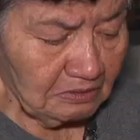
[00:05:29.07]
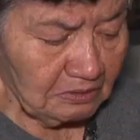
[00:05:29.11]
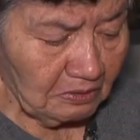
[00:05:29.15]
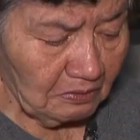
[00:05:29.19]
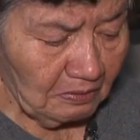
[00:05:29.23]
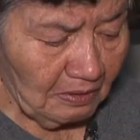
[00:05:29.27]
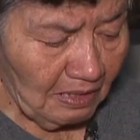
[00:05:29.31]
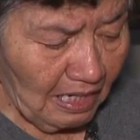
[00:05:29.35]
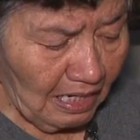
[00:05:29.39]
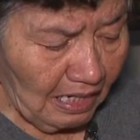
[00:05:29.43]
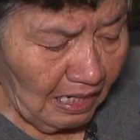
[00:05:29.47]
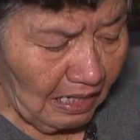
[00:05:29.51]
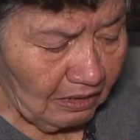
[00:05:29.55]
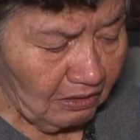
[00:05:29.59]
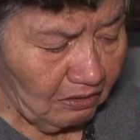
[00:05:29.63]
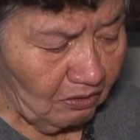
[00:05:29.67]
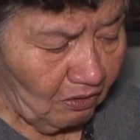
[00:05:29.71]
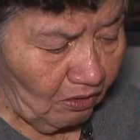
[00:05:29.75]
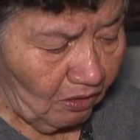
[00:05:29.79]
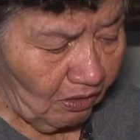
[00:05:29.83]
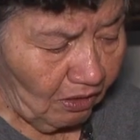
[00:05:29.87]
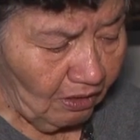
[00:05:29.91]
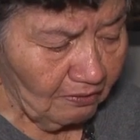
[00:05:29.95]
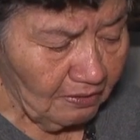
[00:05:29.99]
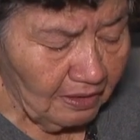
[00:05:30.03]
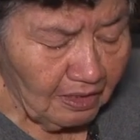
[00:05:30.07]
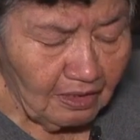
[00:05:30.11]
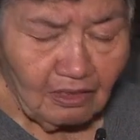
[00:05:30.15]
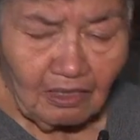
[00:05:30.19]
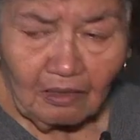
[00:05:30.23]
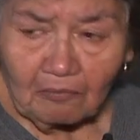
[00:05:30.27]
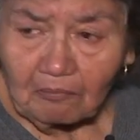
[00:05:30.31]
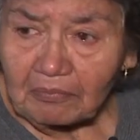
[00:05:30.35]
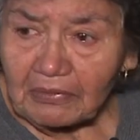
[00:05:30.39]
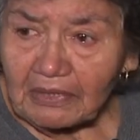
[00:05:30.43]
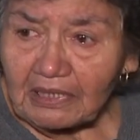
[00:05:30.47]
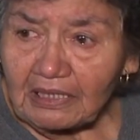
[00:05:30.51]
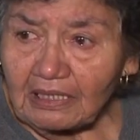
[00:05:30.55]
So I called the
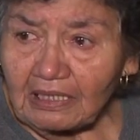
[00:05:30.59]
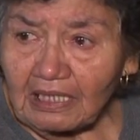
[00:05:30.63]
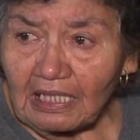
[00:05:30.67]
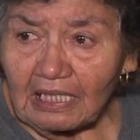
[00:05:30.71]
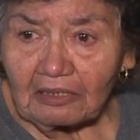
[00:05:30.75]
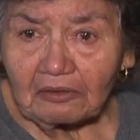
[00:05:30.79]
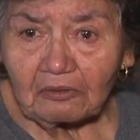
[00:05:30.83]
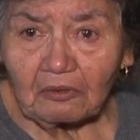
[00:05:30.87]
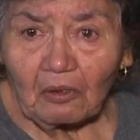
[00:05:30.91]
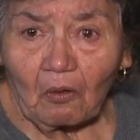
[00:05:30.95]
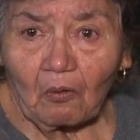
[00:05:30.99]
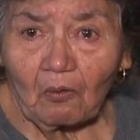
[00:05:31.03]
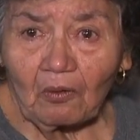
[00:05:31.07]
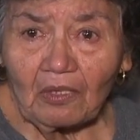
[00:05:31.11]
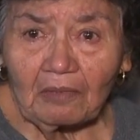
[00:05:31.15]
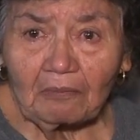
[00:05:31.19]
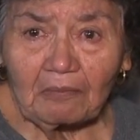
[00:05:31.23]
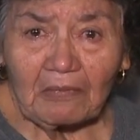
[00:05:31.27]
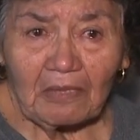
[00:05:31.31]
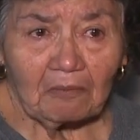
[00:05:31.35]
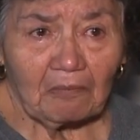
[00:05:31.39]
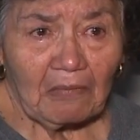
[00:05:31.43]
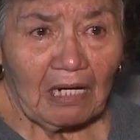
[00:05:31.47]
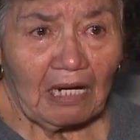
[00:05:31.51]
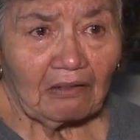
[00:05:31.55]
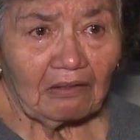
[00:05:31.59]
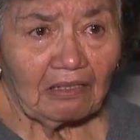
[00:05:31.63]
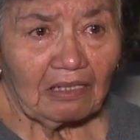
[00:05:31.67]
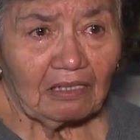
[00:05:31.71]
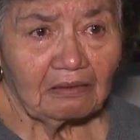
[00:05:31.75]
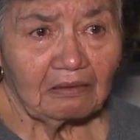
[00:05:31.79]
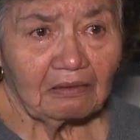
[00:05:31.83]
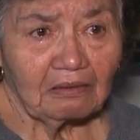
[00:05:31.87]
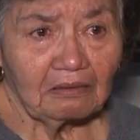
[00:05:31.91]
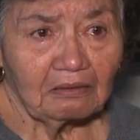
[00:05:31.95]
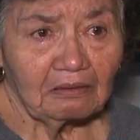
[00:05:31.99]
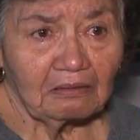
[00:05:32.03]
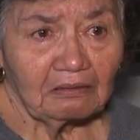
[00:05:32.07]
company and told them about it
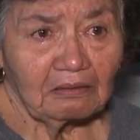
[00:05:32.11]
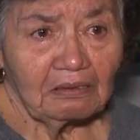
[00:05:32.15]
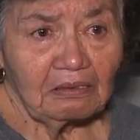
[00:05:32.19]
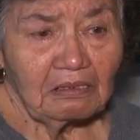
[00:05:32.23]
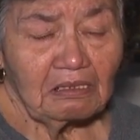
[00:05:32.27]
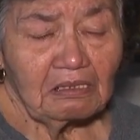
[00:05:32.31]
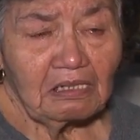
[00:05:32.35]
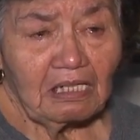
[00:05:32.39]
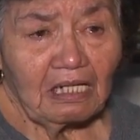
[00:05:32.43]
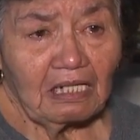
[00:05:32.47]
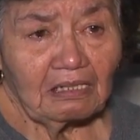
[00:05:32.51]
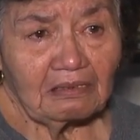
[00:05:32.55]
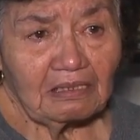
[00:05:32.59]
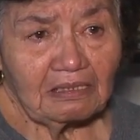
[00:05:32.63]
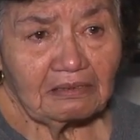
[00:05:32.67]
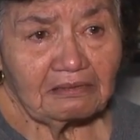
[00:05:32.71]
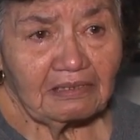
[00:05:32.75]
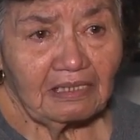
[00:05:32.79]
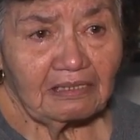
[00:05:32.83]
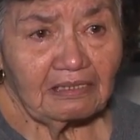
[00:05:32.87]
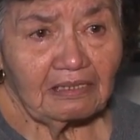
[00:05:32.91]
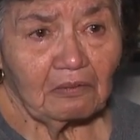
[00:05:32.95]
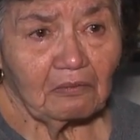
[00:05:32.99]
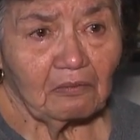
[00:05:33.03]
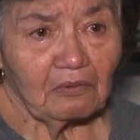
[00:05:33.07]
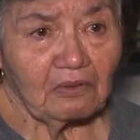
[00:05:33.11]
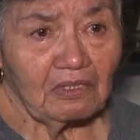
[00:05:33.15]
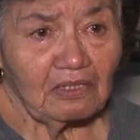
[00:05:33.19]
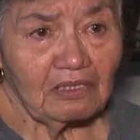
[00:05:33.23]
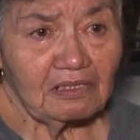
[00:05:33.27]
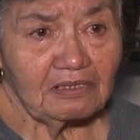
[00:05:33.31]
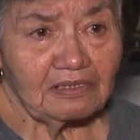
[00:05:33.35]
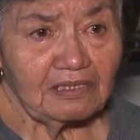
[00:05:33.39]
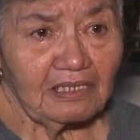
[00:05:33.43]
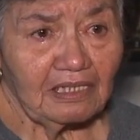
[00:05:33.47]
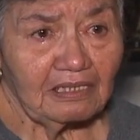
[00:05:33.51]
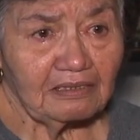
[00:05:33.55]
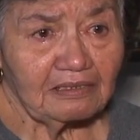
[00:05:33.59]
and they said they were going to
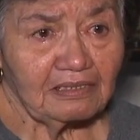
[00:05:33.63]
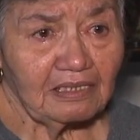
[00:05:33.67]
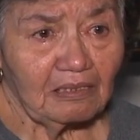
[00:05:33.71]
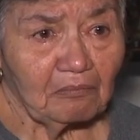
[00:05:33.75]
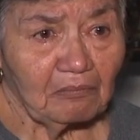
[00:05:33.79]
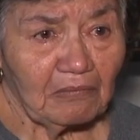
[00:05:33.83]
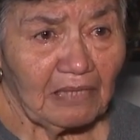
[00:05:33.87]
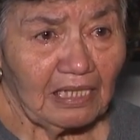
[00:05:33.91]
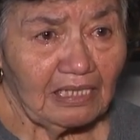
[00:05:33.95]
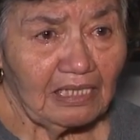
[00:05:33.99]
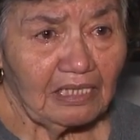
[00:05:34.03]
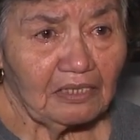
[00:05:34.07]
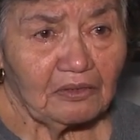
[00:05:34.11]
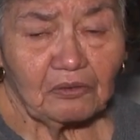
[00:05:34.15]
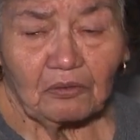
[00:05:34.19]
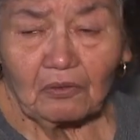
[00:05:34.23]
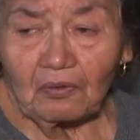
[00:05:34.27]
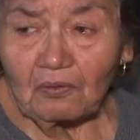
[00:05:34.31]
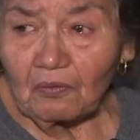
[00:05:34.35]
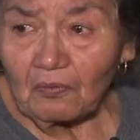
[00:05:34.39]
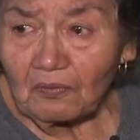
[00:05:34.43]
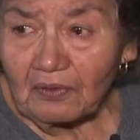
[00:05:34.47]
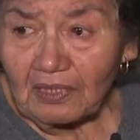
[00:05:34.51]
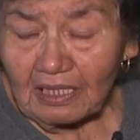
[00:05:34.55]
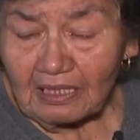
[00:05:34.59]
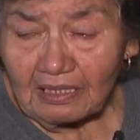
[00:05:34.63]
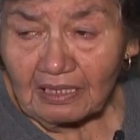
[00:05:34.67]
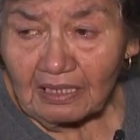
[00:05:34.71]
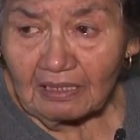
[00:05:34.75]
send somebody to look at